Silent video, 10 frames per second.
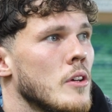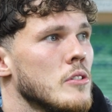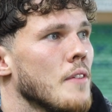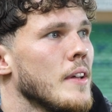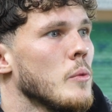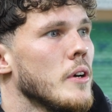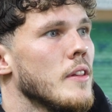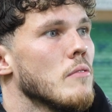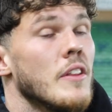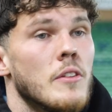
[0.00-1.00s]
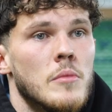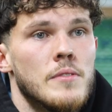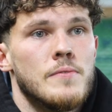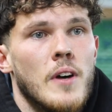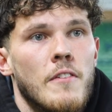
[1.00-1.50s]
So I think we're in the rhythm
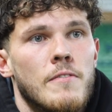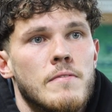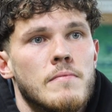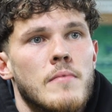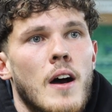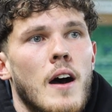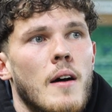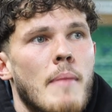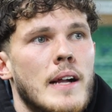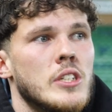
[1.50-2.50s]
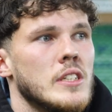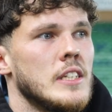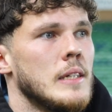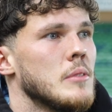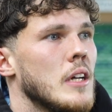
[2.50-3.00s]
of matching
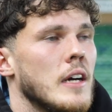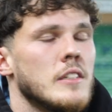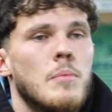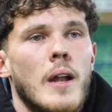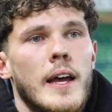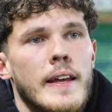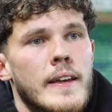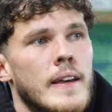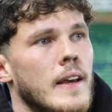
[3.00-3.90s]
teams that like to play